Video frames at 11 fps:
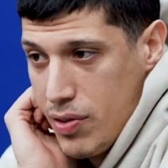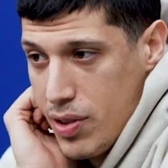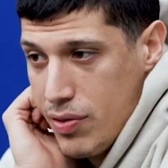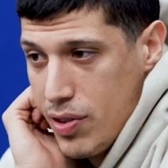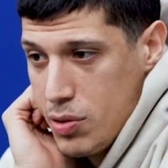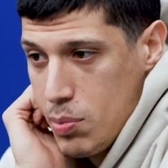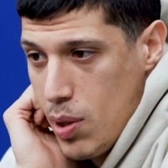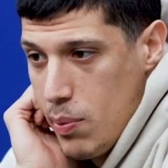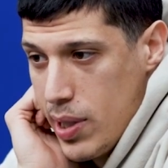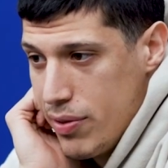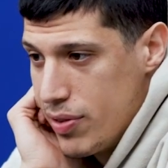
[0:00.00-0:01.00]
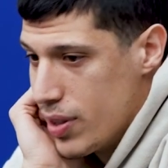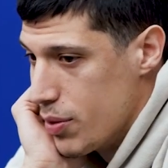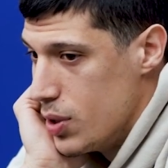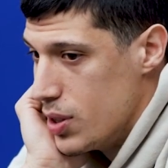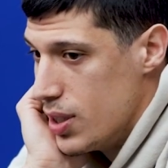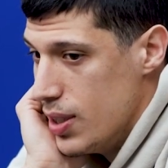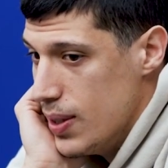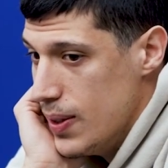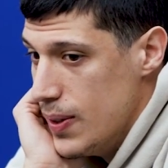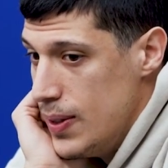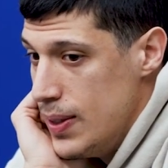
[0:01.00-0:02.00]
it from the first moment. I think it was
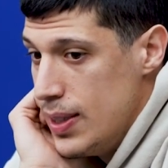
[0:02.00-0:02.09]
uh,